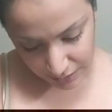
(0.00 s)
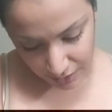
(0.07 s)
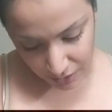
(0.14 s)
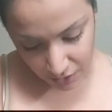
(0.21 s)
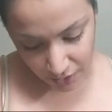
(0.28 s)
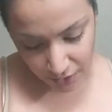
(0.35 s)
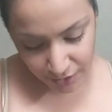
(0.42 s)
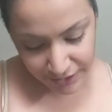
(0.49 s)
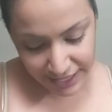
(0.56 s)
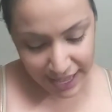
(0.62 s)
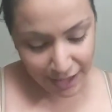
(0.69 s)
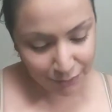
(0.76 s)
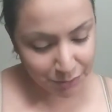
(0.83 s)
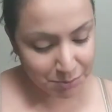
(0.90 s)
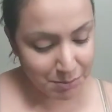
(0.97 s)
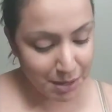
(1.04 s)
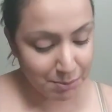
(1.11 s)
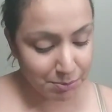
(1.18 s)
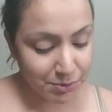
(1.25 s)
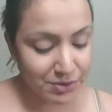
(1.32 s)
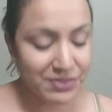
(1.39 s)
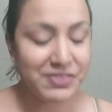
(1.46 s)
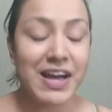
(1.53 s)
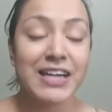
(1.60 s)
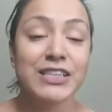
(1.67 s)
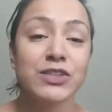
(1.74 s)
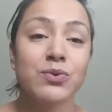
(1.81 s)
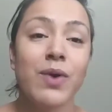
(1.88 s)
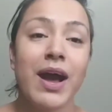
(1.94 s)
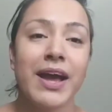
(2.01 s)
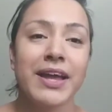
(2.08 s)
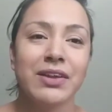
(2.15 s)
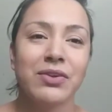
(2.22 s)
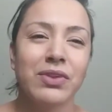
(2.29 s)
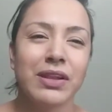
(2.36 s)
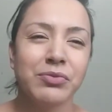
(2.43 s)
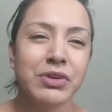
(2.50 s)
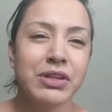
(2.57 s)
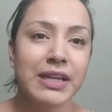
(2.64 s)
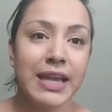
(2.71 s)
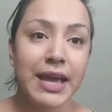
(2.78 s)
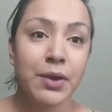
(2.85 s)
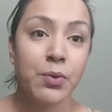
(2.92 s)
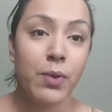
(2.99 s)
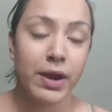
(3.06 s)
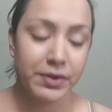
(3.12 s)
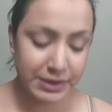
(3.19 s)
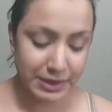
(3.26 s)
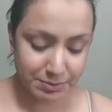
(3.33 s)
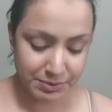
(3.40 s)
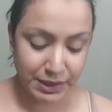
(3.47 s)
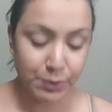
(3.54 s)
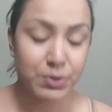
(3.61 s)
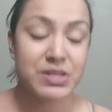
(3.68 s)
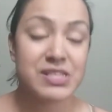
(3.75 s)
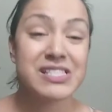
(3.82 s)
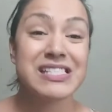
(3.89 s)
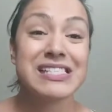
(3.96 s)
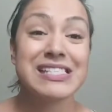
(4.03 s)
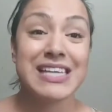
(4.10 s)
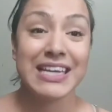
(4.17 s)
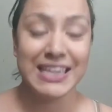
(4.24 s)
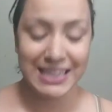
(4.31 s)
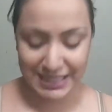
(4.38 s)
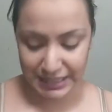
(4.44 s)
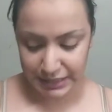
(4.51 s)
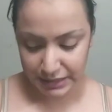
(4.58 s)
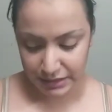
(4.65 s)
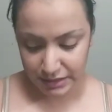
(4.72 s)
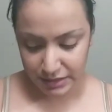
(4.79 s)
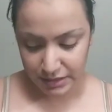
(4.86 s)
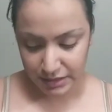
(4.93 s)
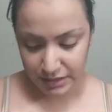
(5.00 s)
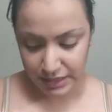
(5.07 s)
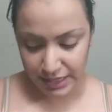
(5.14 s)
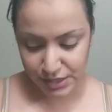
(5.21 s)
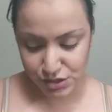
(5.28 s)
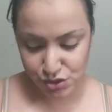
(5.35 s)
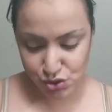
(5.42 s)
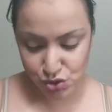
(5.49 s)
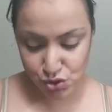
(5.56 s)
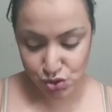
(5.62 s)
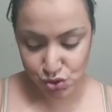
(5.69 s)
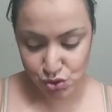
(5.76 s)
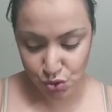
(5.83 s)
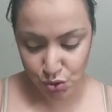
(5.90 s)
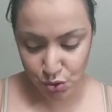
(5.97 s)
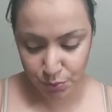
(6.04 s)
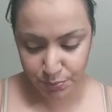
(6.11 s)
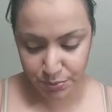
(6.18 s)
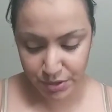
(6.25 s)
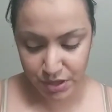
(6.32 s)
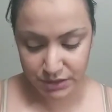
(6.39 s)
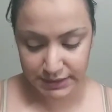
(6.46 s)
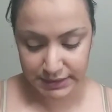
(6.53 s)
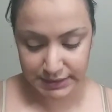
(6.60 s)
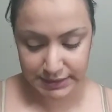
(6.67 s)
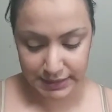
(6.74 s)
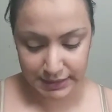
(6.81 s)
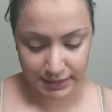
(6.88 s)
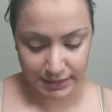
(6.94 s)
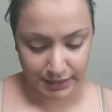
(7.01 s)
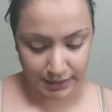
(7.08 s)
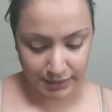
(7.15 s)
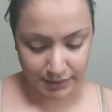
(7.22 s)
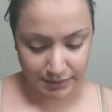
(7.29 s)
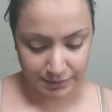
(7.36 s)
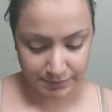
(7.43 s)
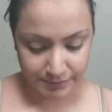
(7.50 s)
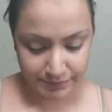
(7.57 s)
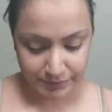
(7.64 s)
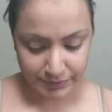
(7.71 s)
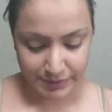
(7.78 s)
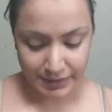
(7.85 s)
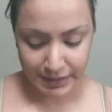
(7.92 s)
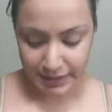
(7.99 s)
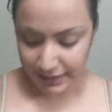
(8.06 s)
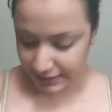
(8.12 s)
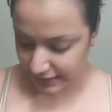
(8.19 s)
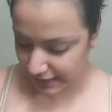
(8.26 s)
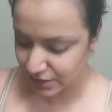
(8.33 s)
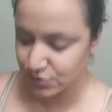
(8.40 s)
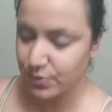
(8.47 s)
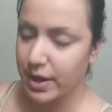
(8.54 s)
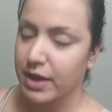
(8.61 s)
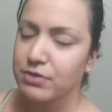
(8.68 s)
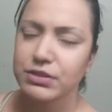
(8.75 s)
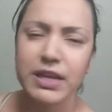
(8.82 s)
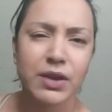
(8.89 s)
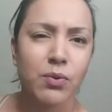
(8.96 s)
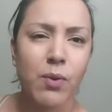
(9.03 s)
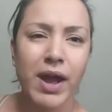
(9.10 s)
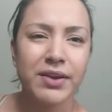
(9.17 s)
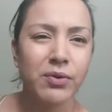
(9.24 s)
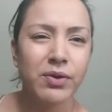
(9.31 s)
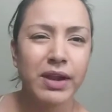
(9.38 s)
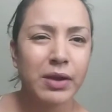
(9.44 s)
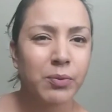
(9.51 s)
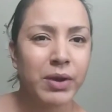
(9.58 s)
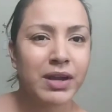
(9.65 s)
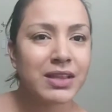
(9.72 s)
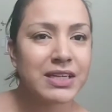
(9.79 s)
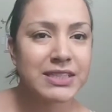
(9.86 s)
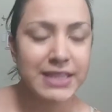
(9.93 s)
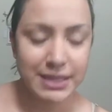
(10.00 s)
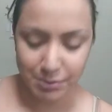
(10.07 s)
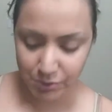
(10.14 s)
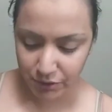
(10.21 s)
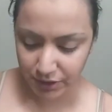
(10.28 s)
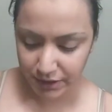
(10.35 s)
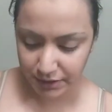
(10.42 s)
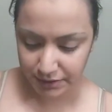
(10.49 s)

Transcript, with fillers: Oh yeah, I remember that's why I don't really like wearing them. They were sticky like super sticky. That's why I was like, why don't I wear these anymore?